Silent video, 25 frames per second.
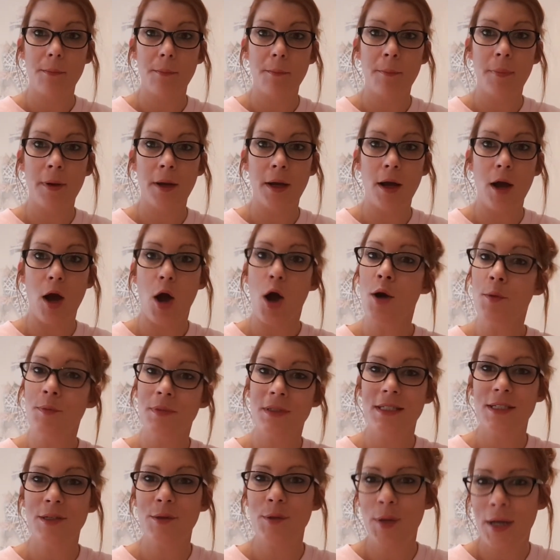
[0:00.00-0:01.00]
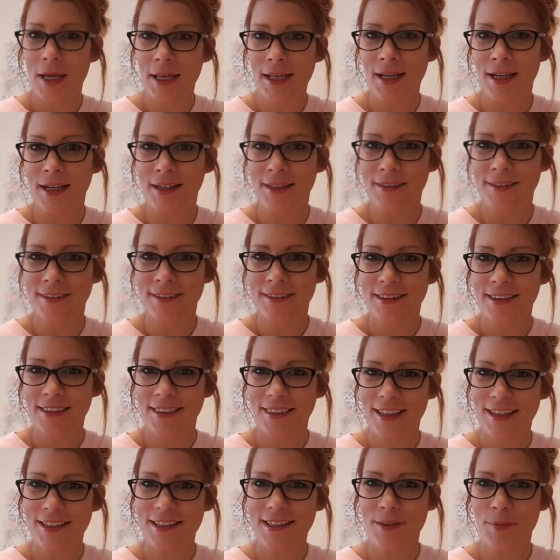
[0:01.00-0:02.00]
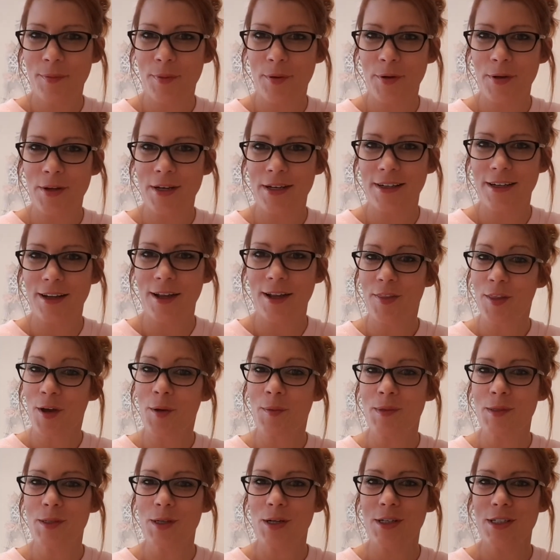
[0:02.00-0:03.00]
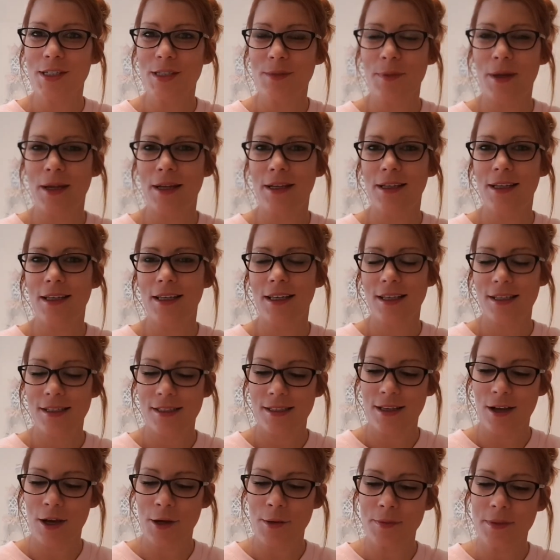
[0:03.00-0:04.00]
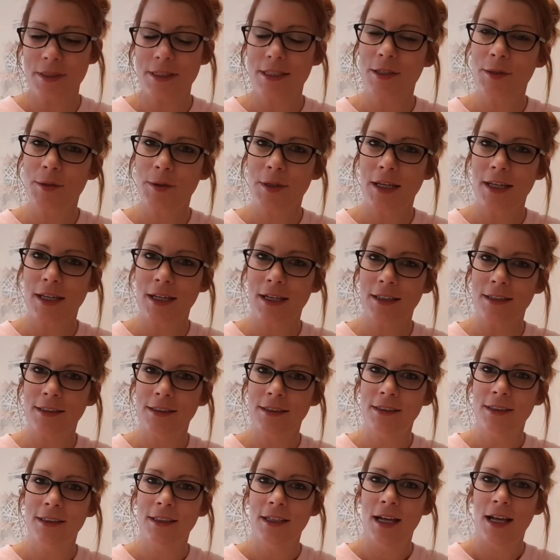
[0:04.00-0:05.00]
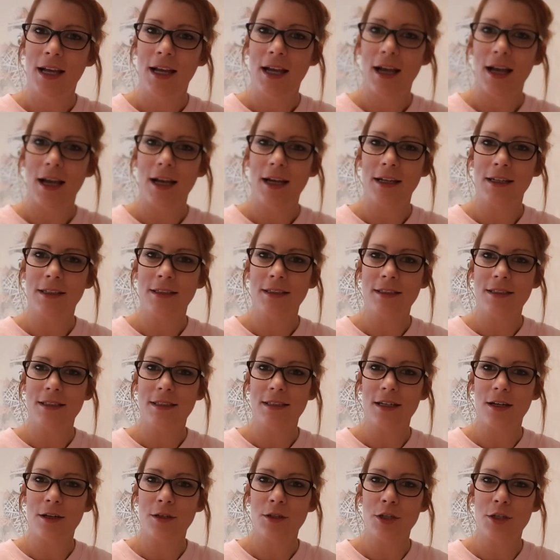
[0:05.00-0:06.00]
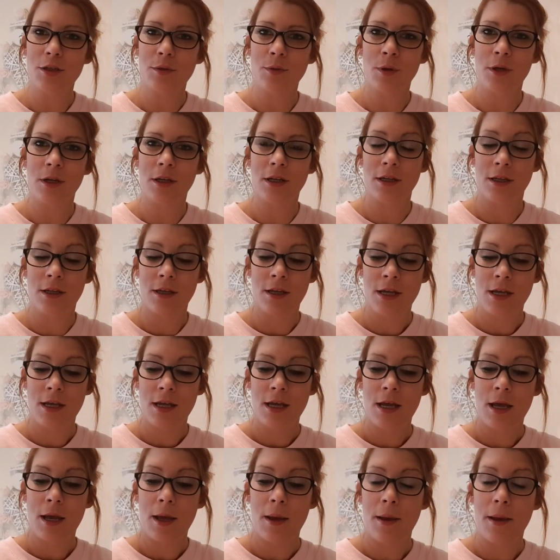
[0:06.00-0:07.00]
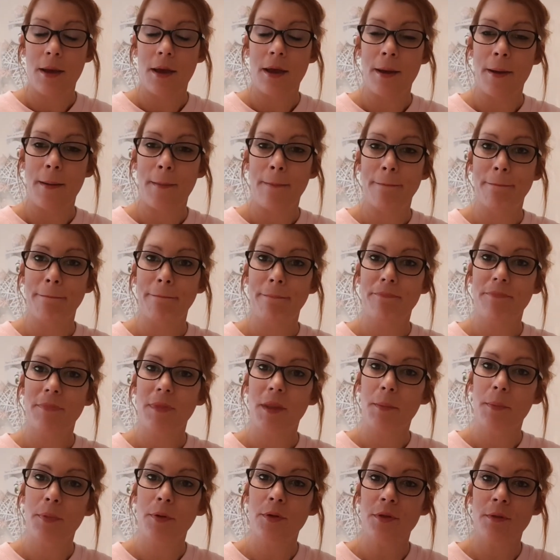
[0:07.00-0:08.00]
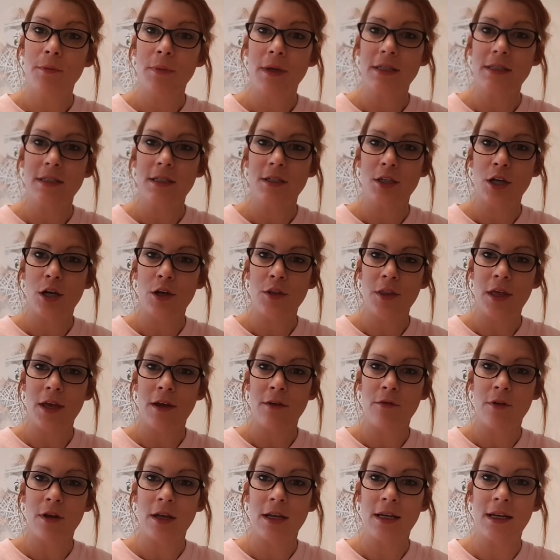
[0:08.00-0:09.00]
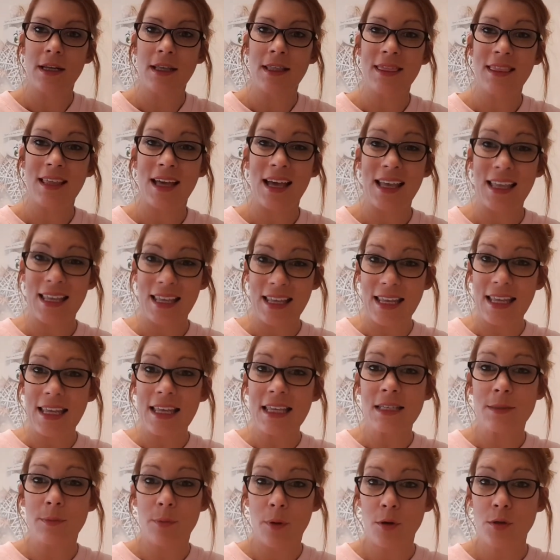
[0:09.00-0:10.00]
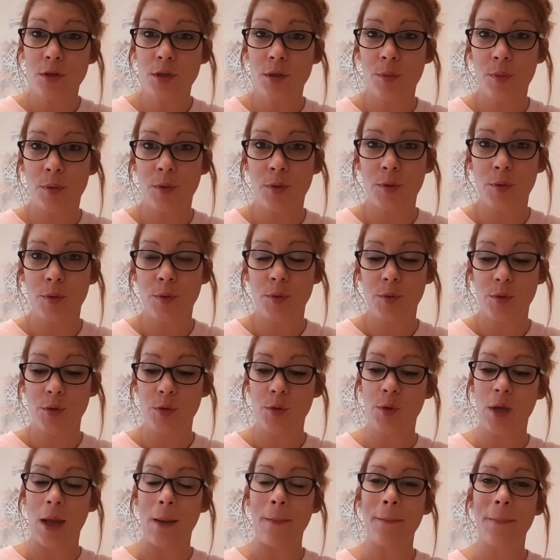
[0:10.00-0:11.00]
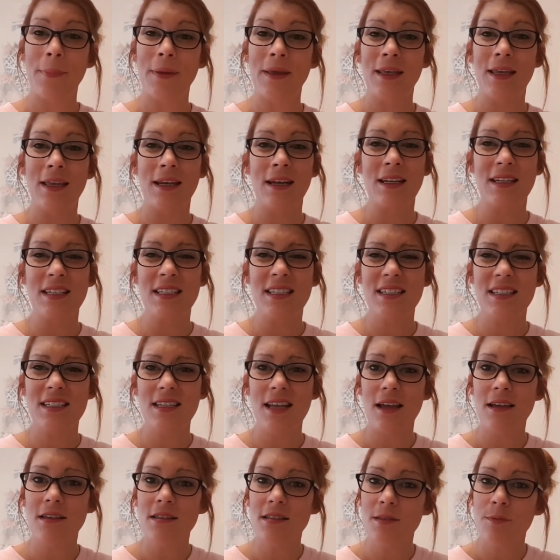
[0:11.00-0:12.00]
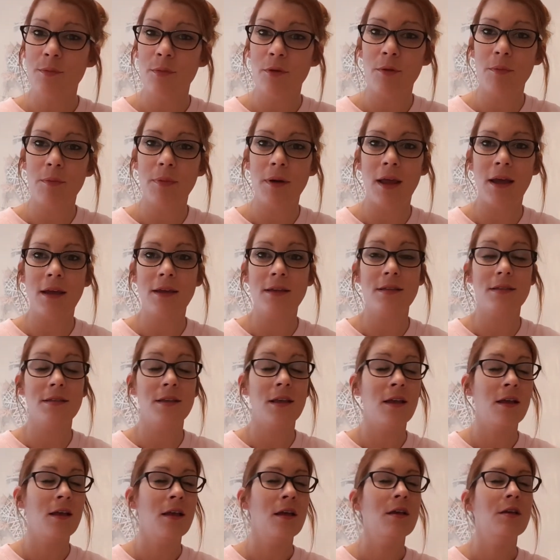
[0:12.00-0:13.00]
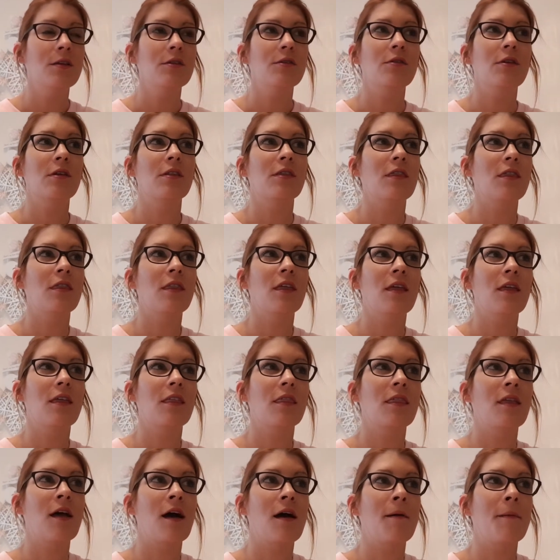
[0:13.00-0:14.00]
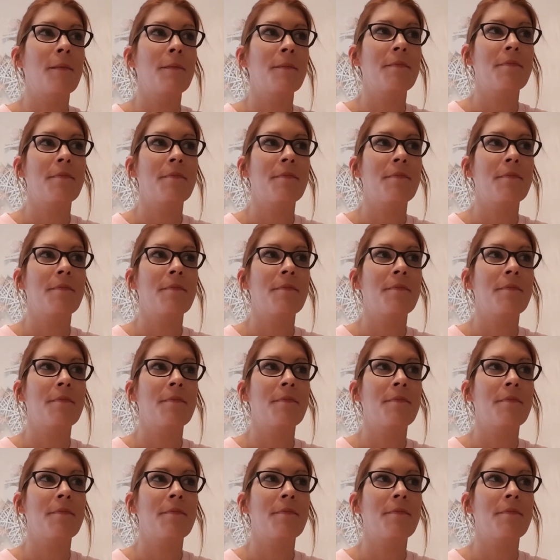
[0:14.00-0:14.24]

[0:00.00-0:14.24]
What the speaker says: But I'm still here. That's the point that I'm trying to make, is that I'm still here. And I just want to put the message out there really that it is possible. You can be in a desperate place. You can think that